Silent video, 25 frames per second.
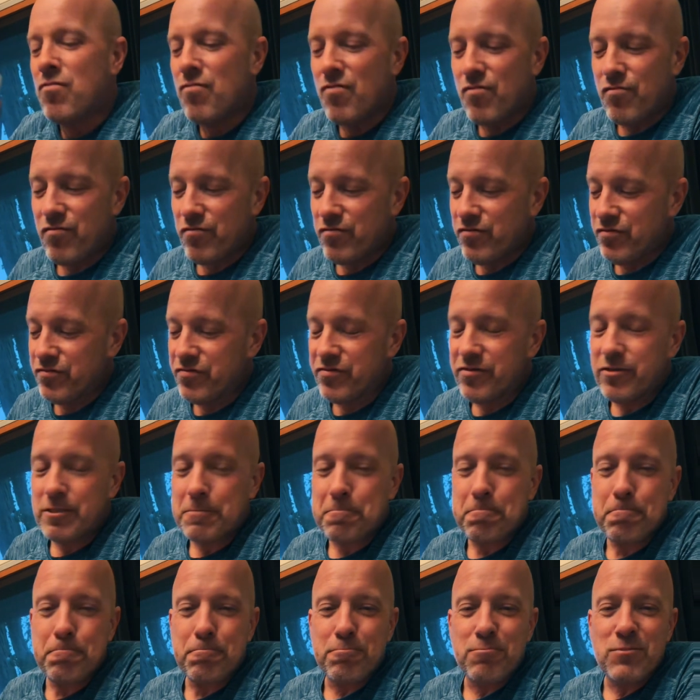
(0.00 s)
Mm.
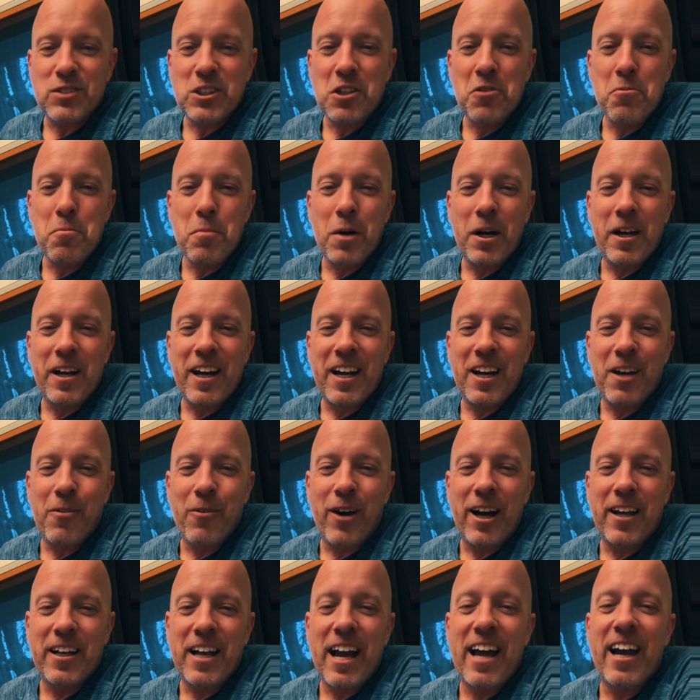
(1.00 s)

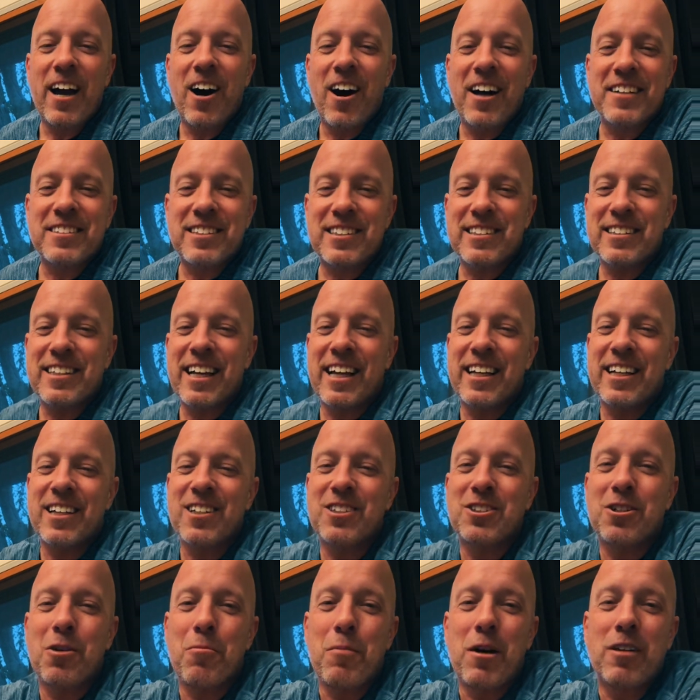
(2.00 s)
But anyway, hey Austin,
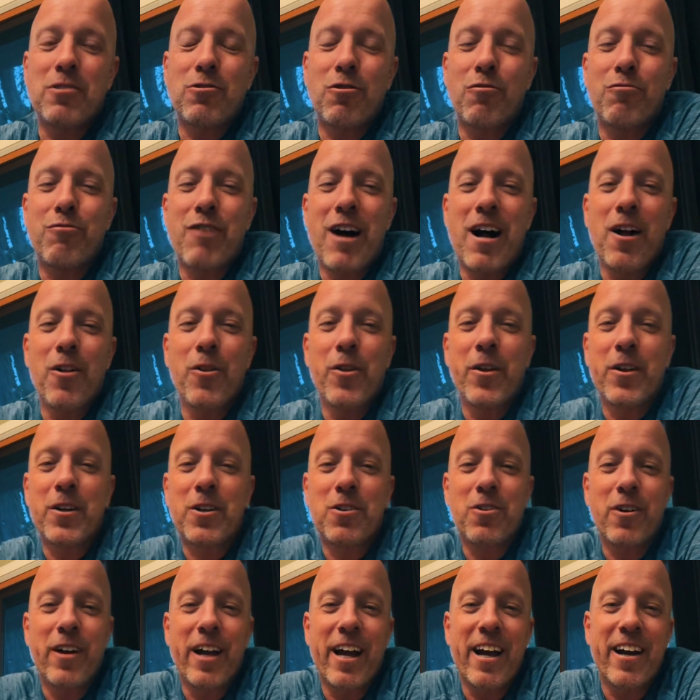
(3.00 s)
thank you so much for
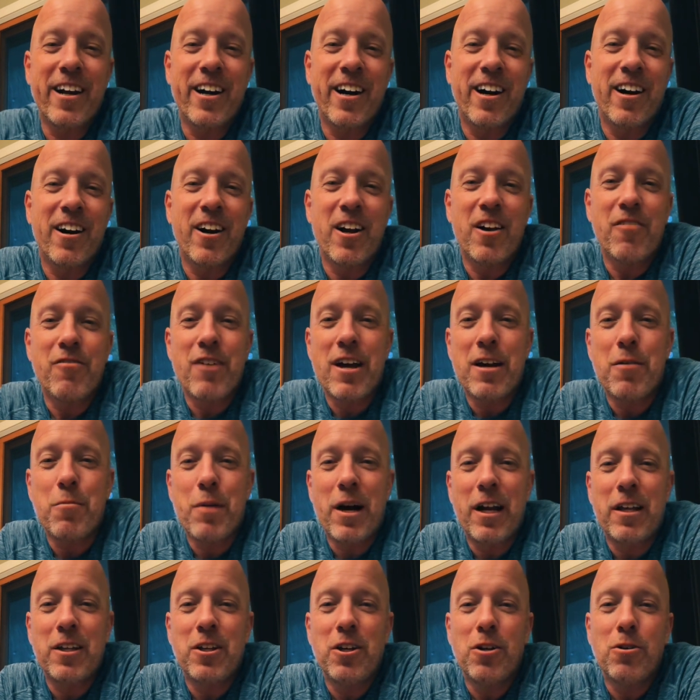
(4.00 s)
following the creator. And
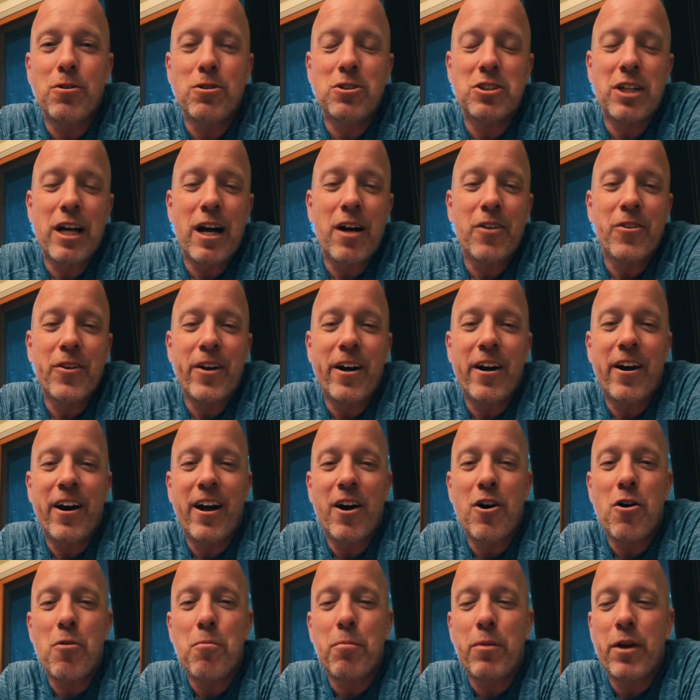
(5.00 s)
if anybody news out
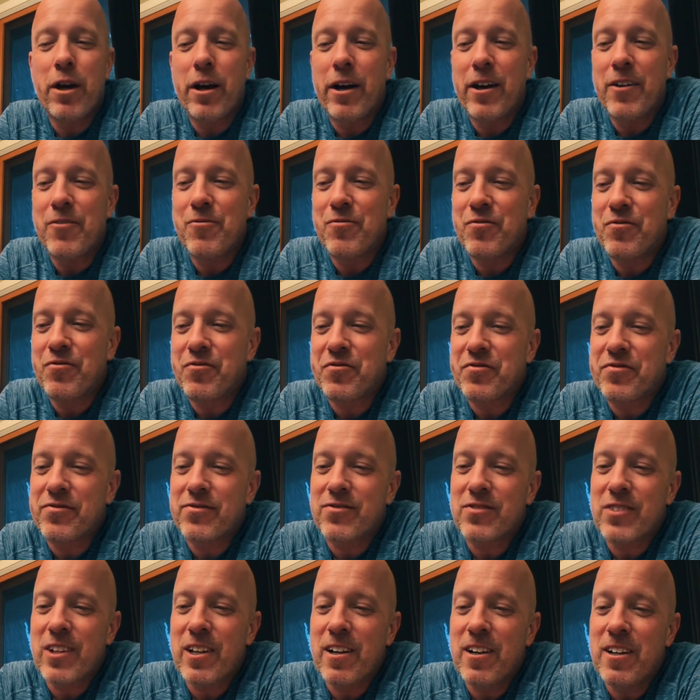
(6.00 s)
there, I hope you
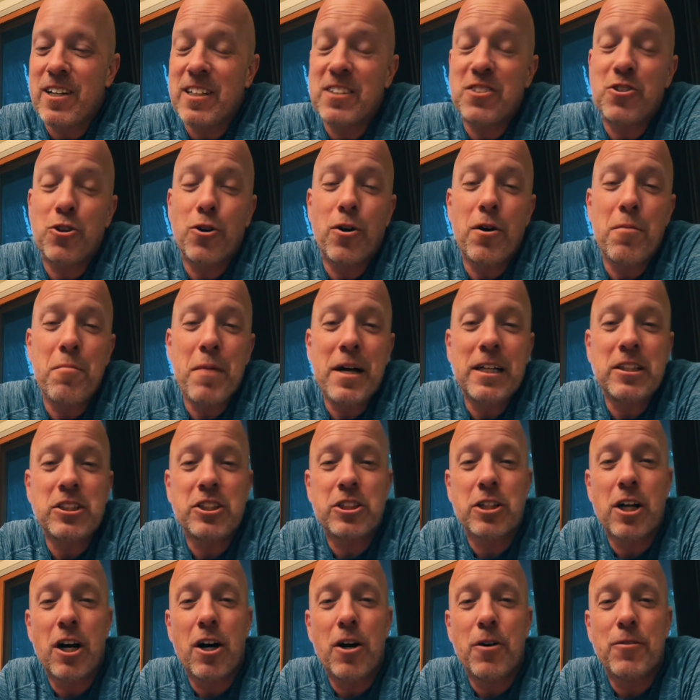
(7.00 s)
enjoy
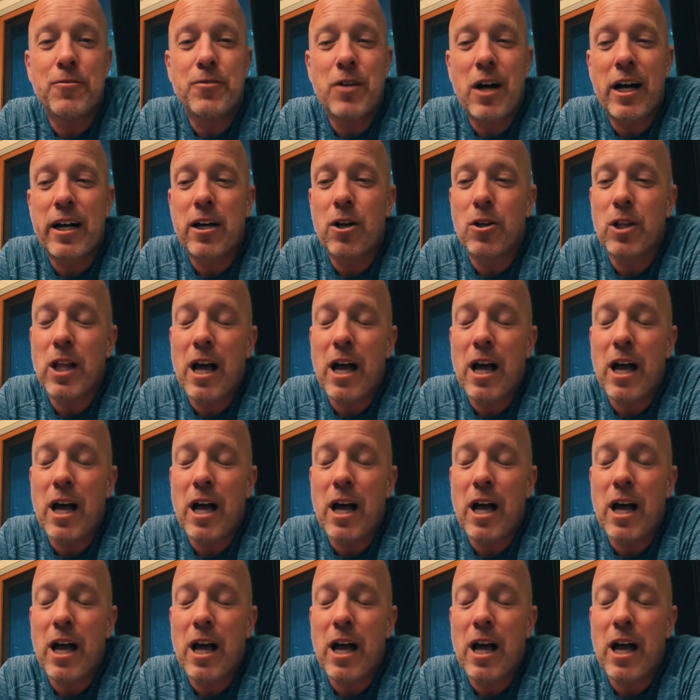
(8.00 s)
my show.